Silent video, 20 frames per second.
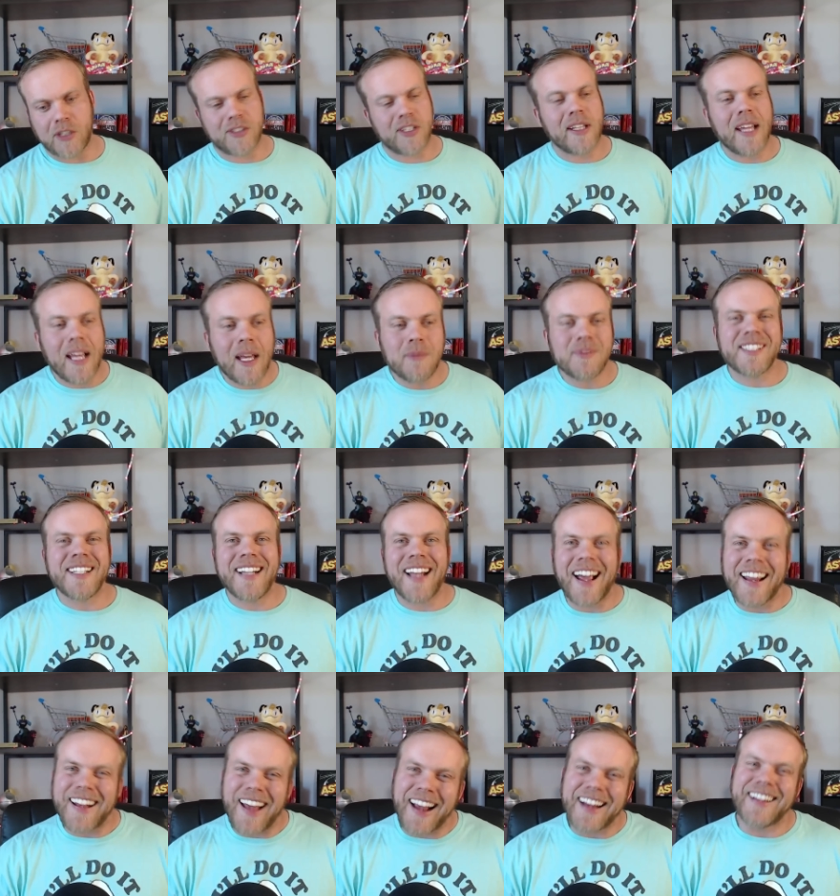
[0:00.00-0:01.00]
So the
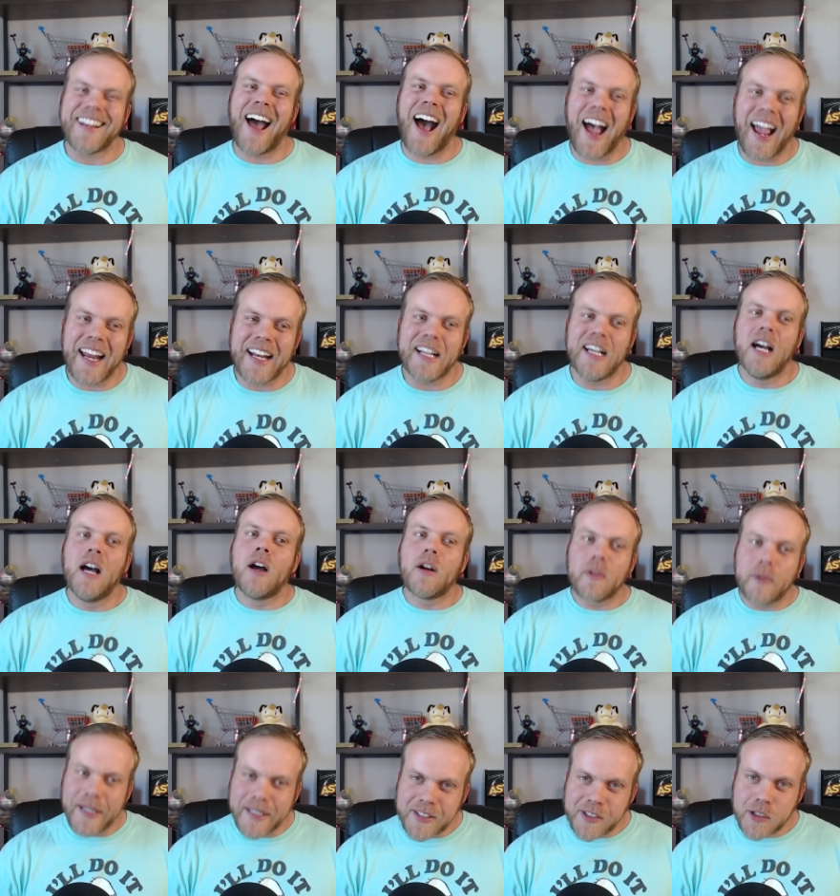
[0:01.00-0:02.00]
MC999
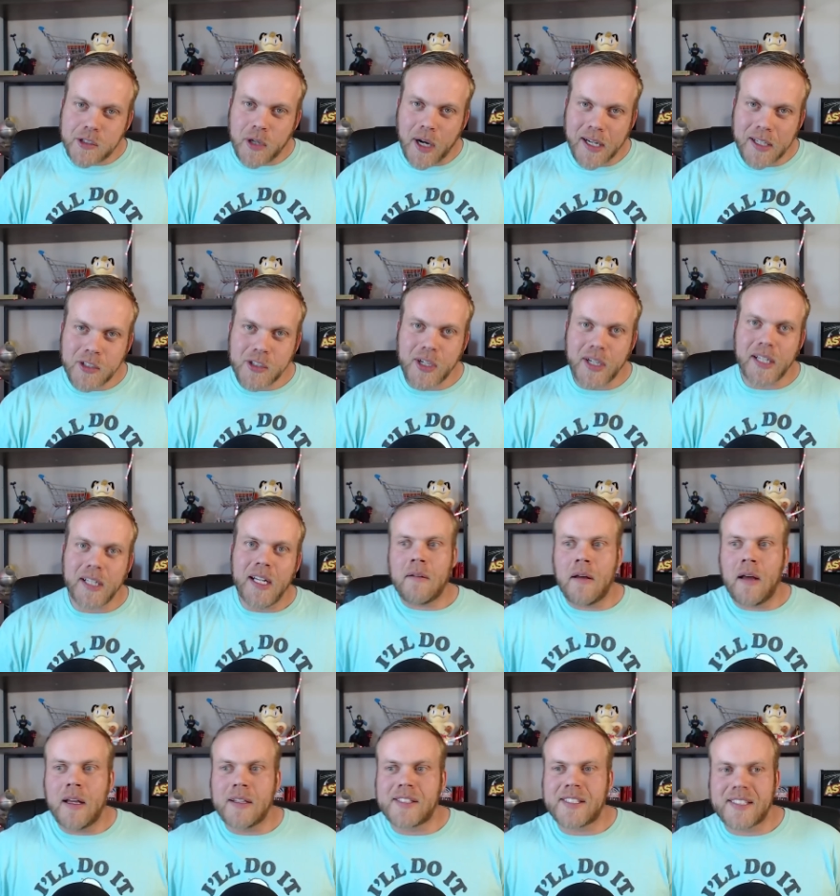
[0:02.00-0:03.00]
restriction
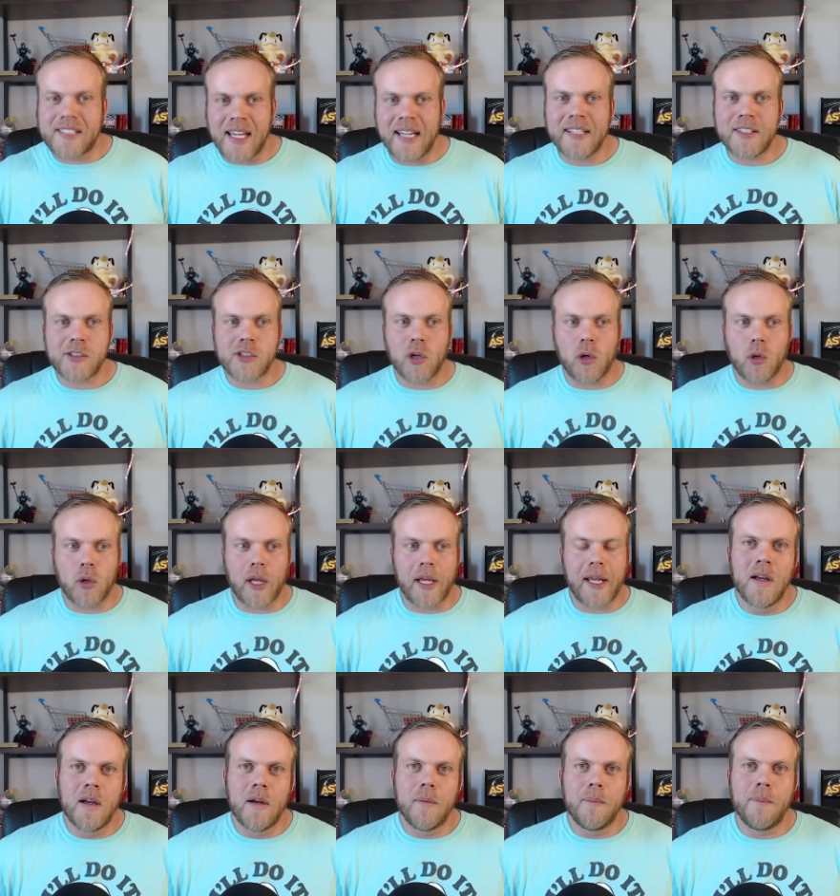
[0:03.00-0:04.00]

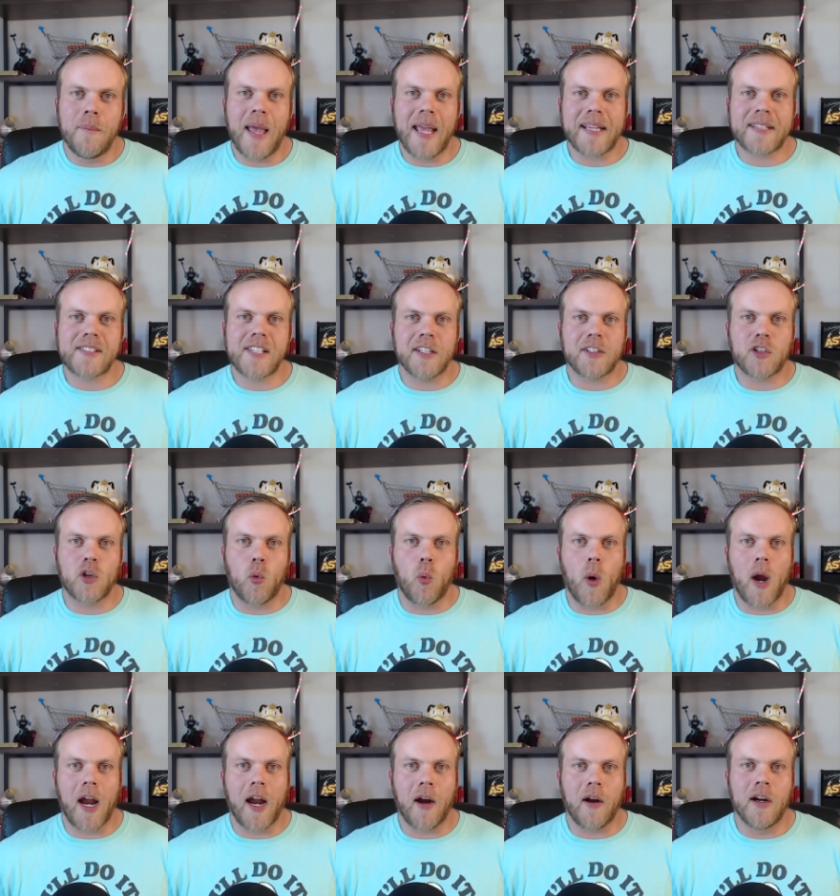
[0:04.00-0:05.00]
essentially makes it to
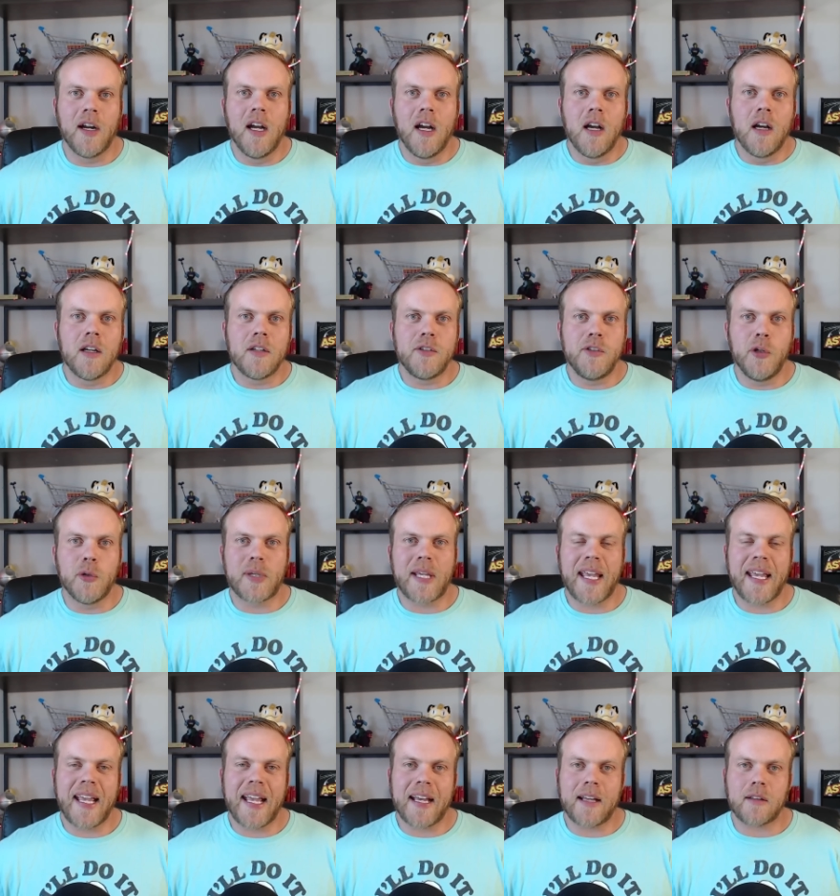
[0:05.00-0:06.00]
where you
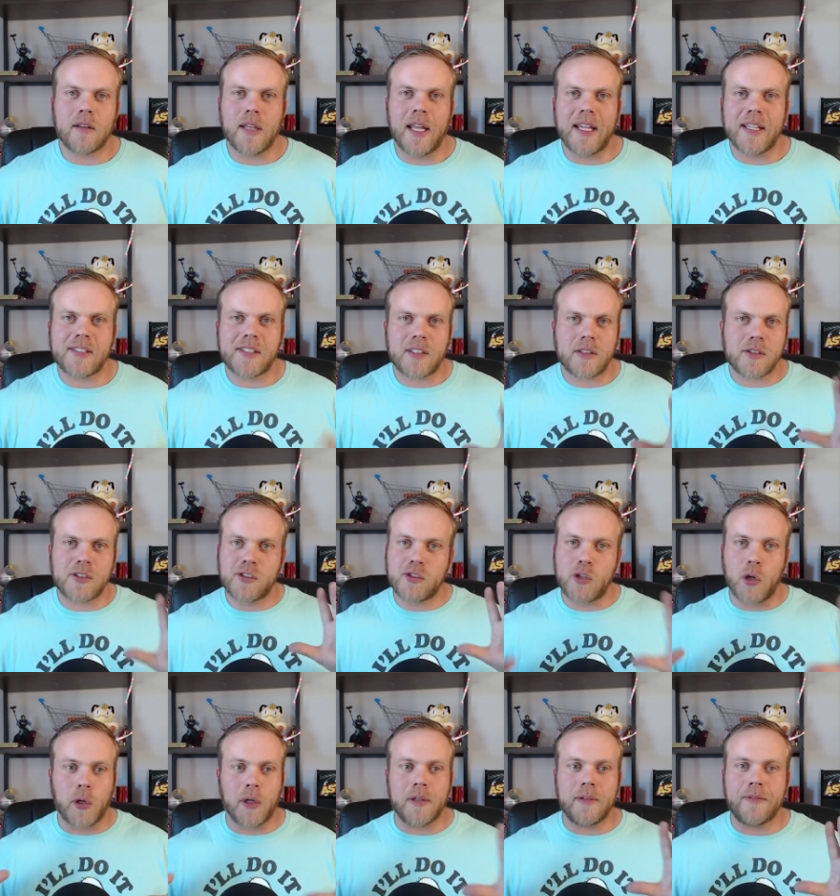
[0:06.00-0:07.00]
can't list
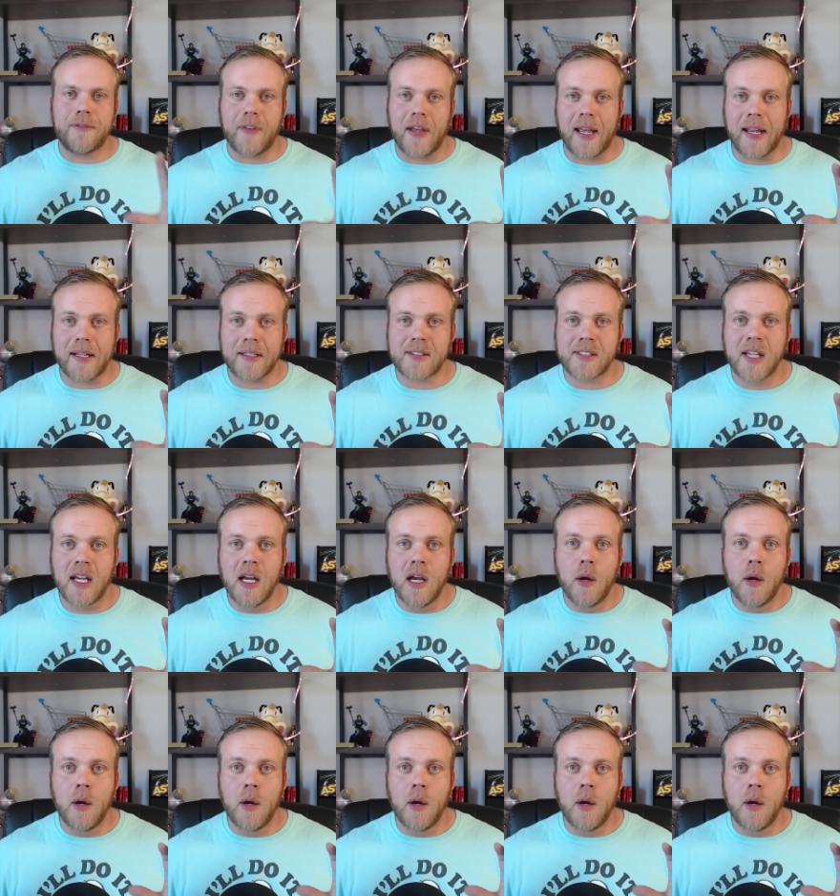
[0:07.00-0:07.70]
certain things,